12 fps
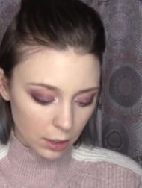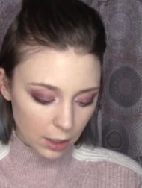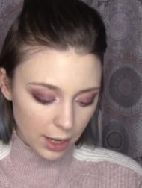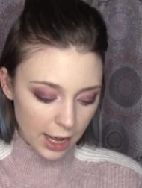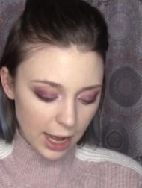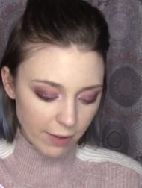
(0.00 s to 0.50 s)

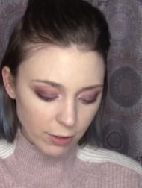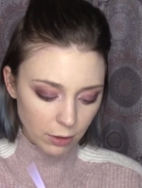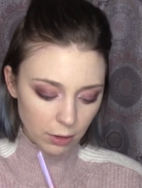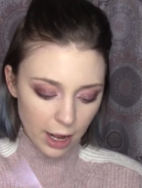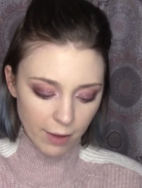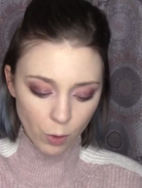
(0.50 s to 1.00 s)

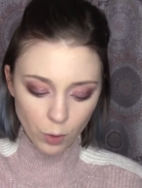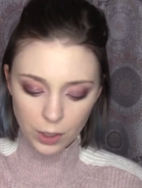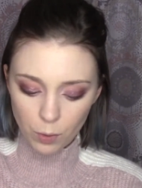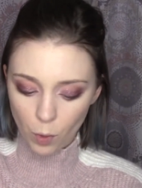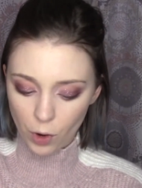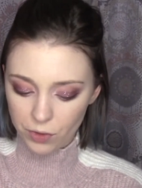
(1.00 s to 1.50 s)
I've only
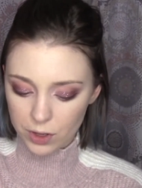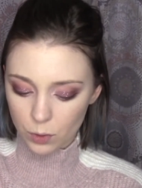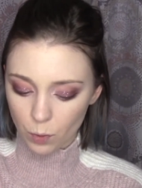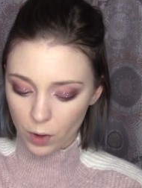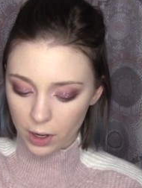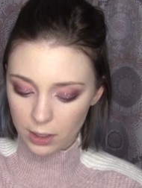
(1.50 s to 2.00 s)
worn this
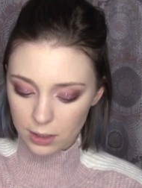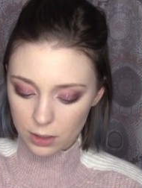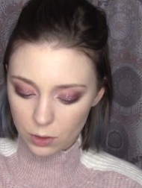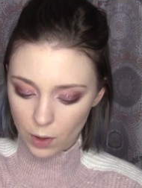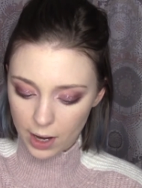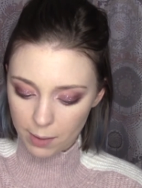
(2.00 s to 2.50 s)
once,
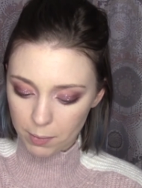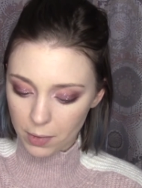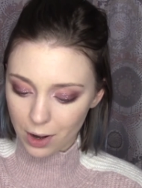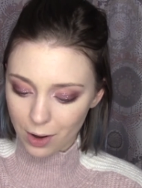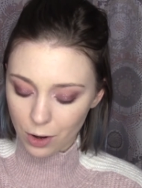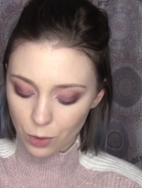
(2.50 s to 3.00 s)
so I'm
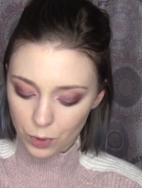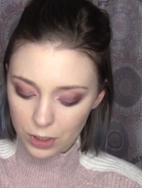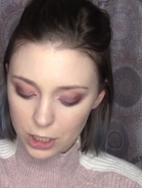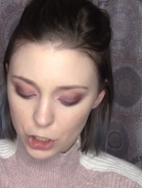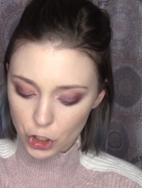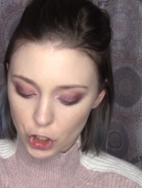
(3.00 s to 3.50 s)
not really
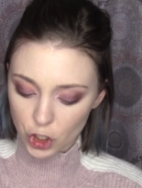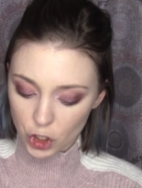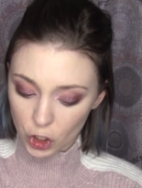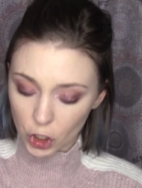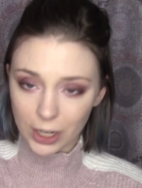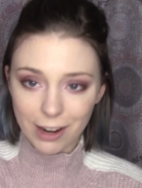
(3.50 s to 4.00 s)

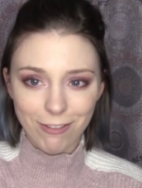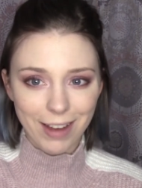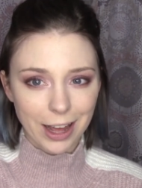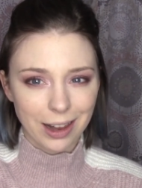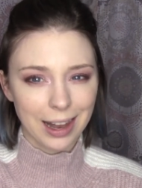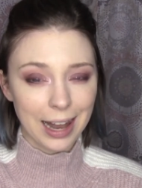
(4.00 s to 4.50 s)
sure if I
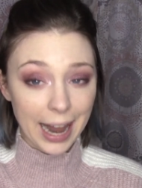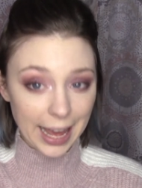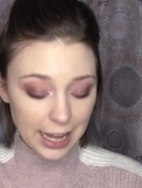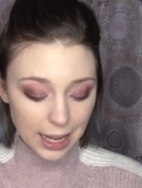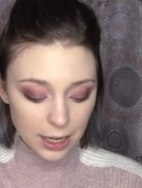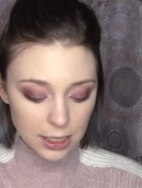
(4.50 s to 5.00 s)
like
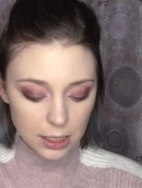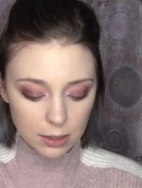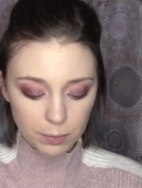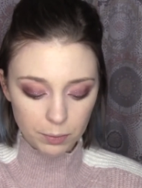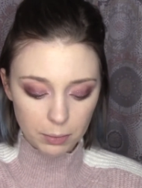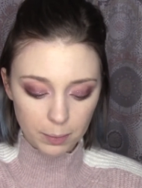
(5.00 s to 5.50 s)
it.
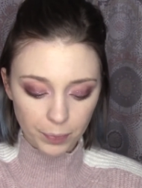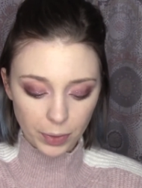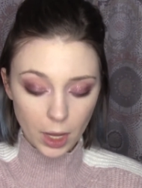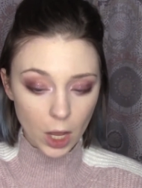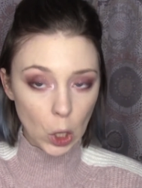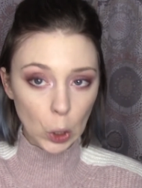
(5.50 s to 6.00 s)

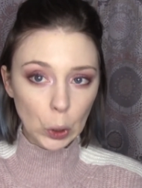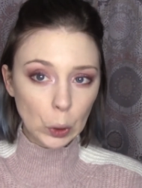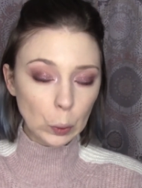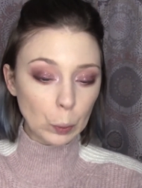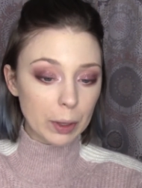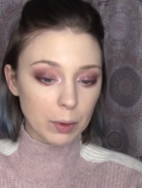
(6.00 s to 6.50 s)

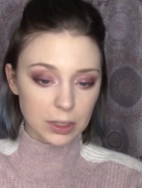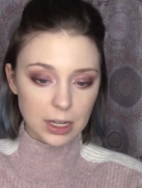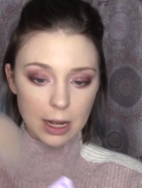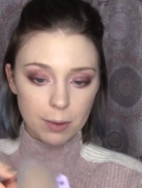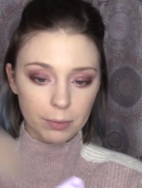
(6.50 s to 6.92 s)
We will see.